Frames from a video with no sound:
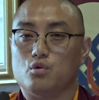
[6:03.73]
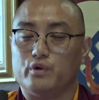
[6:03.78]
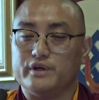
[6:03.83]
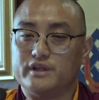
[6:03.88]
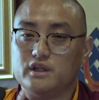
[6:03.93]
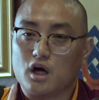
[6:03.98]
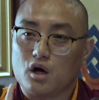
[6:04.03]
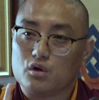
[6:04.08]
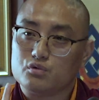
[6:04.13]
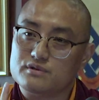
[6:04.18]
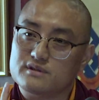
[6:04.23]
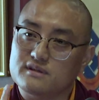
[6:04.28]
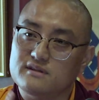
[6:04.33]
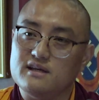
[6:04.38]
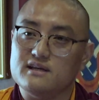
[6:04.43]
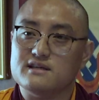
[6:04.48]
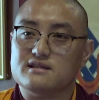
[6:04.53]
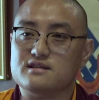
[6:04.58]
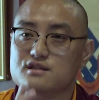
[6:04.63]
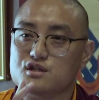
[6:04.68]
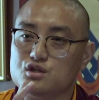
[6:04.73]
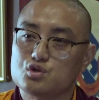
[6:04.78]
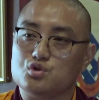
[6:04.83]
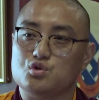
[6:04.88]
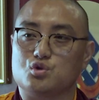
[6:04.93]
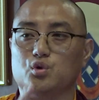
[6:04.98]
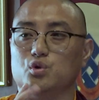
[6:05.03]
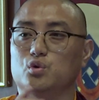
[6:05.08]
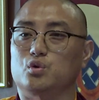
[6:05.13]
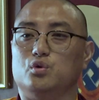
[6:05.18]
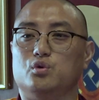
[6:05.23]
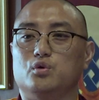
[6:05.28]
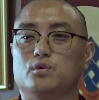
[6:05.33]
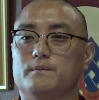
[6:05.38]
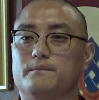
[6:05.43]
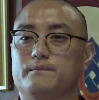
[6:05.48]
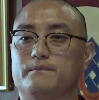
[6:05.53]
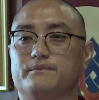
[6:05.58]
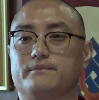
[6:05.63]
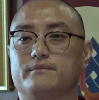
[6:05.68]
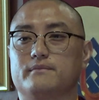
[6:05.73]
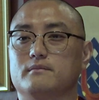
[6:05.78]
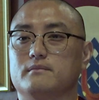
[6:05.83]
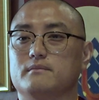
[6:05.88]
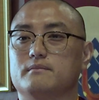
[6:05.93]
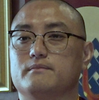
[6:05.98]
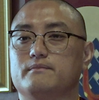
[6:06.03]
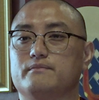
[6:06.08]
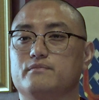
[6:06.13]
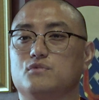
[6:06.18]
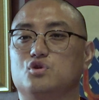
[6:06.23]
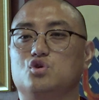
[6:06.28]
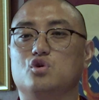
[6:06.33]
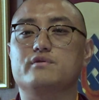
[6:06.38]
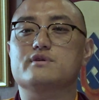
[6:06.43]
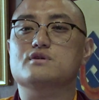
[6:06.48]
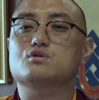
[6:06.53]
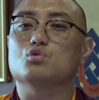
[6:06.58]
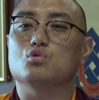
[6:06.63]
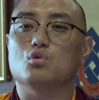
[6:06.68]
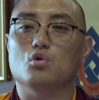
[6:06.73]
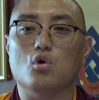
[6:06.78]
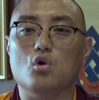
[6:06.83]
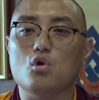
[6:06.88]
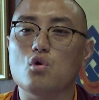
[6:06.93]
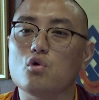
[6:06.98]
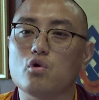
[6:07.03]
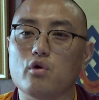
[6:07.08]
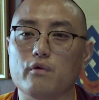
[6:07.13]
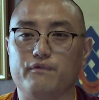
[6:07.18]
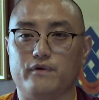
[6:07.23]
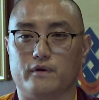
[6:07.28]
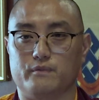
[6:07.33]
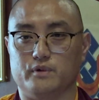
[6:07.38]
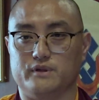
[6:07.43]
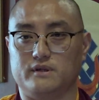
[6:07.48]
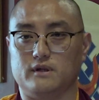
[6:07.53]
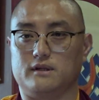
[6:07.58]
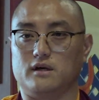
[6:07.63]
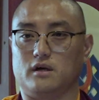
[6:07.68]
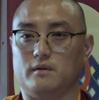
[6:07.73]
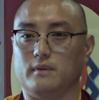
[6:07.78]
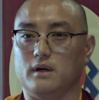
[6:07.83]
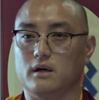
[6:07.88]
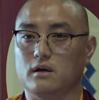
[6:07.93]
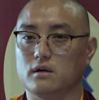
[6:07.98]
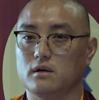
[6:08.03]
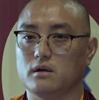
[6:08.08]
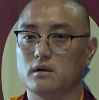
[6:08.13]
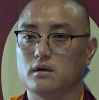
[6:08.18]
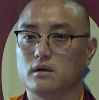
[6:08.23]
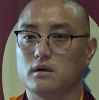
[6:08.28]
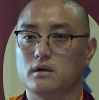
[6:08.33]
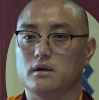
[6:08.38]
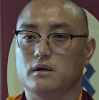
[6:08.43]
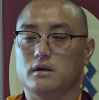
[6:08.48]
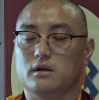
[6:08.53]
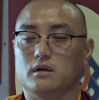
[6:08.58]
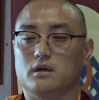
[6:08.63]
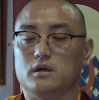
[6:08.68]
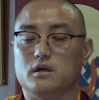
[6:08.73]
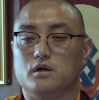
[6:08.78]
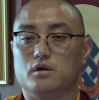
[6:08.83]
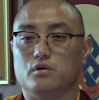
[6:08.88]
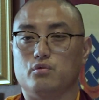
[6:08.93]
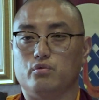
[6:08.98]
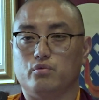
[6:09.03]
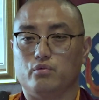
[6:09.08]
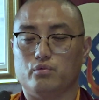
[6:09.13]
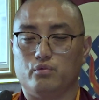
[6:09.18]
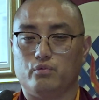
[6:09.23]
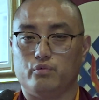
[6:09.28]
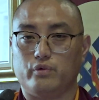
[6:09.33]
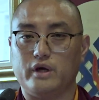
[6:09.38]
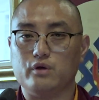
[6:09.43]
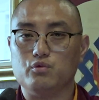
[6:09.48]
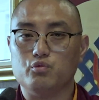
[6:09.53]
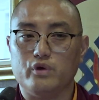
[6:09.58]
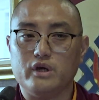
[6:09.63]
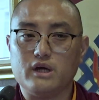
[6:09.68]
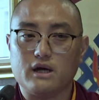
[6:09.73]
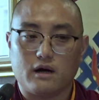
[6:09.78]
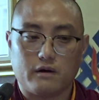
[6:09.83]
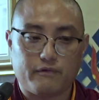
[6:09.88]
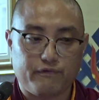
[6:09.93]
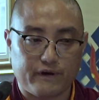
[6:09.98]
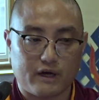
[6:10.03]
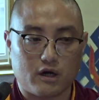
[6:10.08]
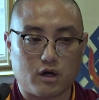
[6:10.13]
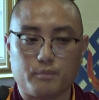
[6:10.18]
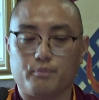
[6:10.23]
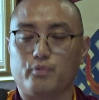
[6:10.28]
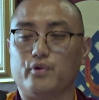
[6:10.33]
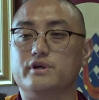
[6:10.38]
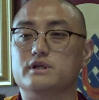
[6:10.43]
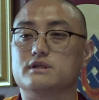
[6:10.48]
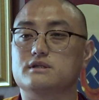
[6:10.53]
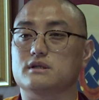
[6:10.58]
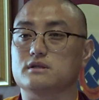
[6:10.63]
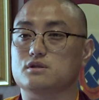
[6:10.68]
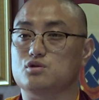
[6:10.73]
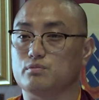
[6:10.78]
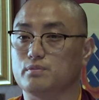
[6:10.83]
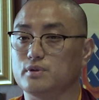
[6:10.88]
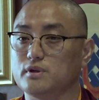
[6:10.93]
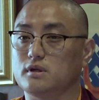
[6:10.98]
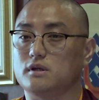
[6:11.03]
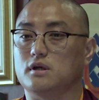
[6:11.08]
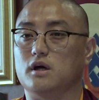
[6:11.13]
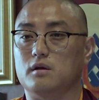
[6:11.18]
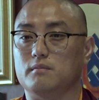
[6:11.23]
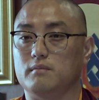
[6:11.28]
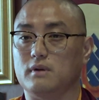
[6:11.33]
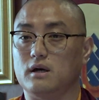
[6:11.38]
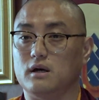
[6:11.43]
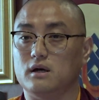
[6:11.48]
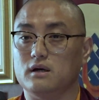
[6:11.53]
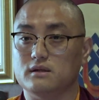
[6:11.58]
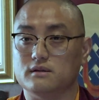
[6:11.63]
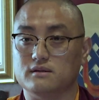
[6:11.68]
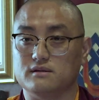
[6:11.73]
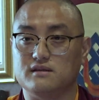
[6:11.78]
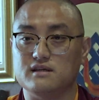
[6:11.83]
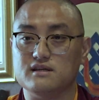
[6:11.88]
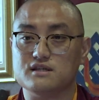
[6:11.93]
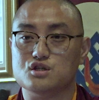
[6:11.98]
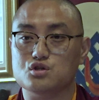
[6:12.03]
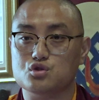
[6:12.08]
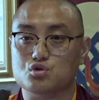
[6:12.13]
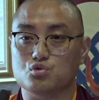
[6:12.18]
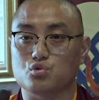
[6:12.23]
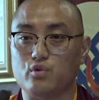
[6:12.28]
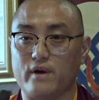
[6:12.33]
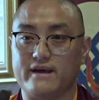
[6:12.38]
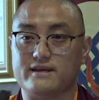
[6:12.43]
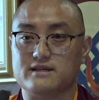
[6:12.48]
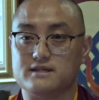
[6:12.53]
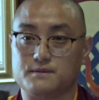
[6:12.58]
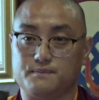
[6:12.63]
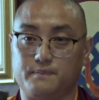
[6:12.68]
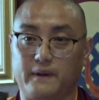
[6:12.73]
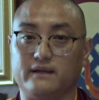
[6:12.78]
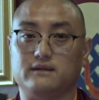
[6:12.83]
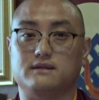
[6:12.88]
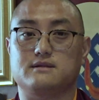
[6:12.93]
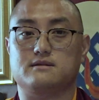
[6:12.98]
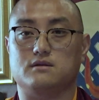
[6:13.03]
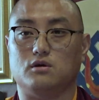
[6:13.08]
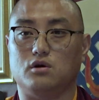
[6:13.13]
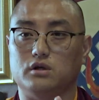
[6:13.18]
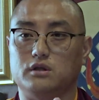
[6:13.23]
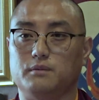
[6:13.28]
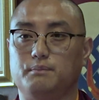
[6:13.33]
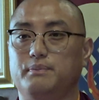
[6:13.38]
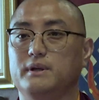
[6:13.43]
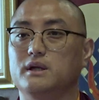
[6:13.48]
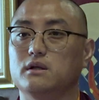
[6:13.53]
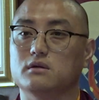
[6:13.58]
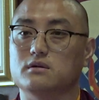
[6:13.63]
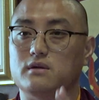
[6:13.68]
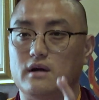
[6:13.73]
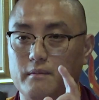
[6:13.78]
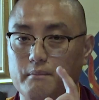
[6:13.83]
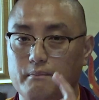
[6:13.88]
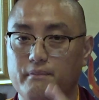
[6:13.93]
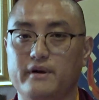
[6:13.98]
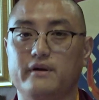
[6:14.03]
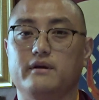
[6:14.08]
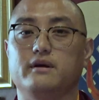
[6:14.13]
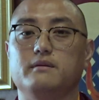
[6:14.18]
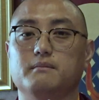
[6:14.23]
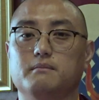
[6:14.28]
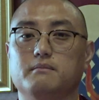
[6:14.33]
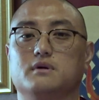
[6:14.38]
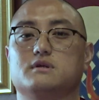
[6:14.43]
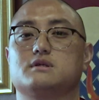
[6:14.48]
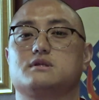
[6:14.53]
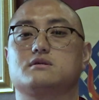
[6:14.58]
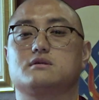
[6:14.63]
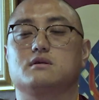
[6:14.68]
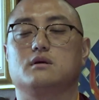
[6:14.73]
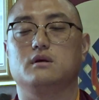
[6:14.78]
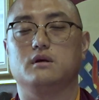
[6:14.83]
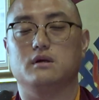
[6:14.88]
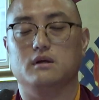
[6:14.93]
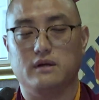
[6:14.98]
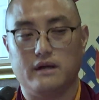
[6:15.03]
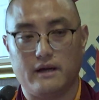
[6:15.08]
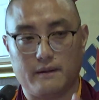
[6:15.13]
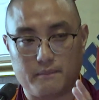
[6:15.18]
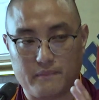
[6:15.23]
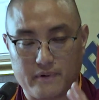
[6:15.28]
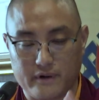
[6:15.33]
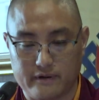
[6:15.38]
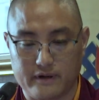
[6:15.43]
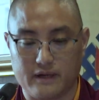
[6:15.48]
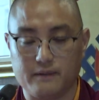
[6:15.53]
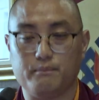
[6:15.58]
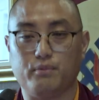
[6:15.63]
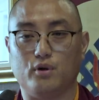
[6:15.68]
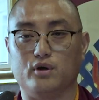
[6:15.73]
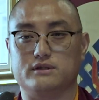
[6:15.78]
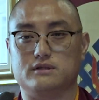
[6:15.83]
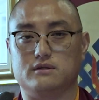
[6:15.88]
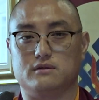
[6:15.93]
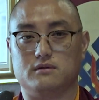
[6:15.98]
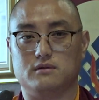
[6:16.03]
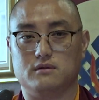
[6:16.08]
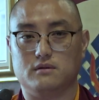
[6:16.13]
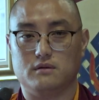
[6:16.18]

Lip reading: Without these two, there is no hope for Buddha Dharma. When we are finger pointing to Buddha Dharma, these two aspects or the pillar are very must and very important.